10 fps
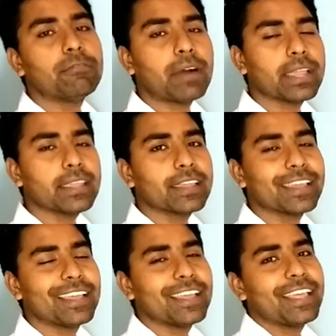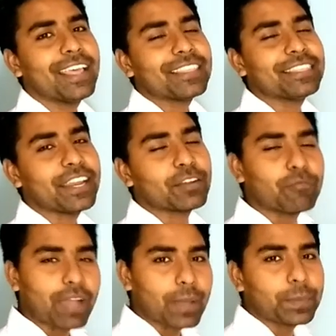Why? That
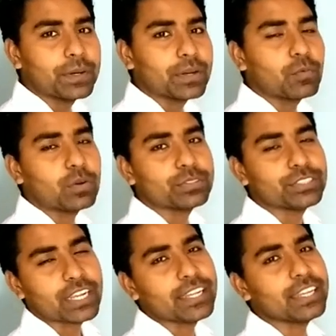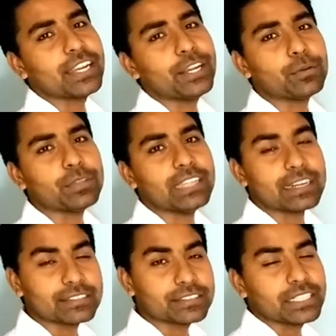vapor was changing into
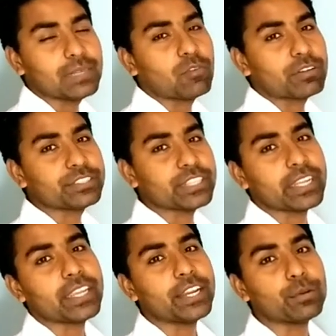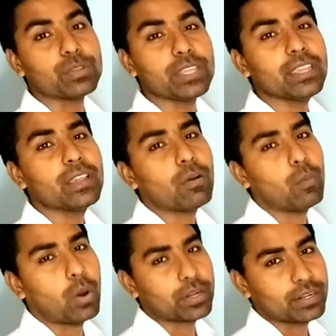that steam was changing into the
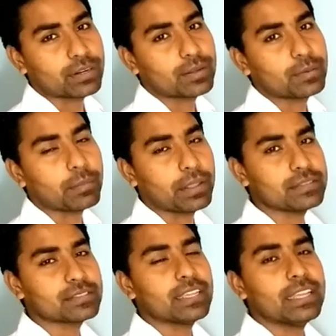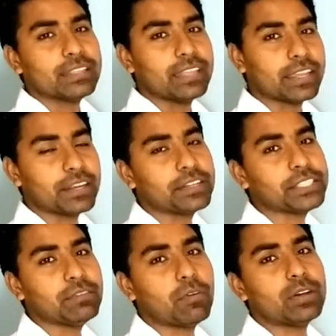water. Means the
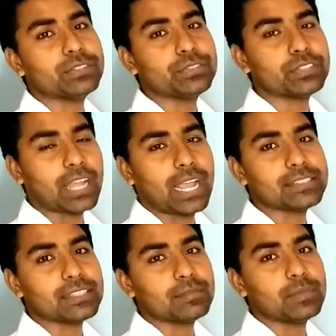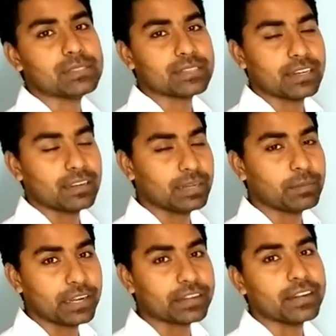energy was utilizing, means
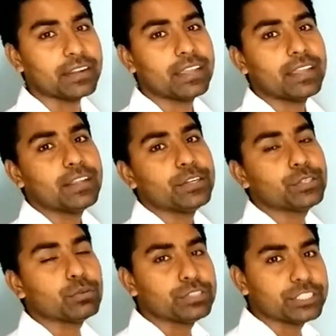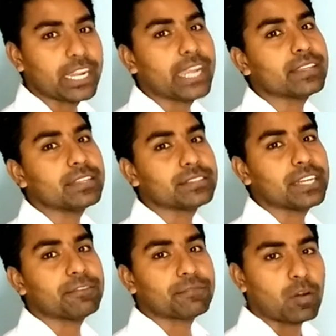liberated to change the
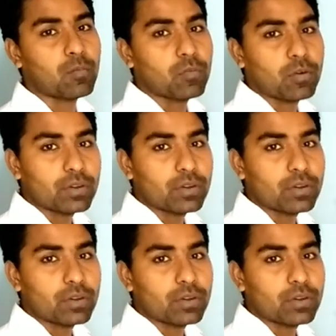state from